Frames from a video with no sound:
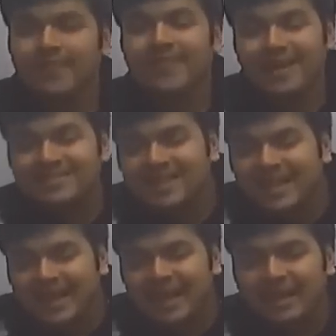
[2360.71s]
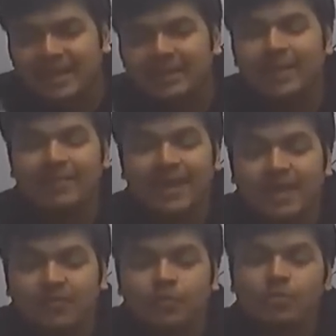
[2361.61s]
That is indicating that
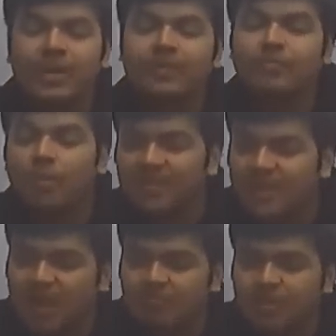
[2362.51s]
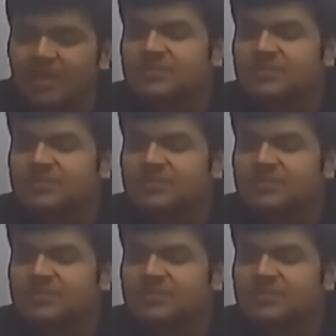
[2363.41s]
if you take from the government,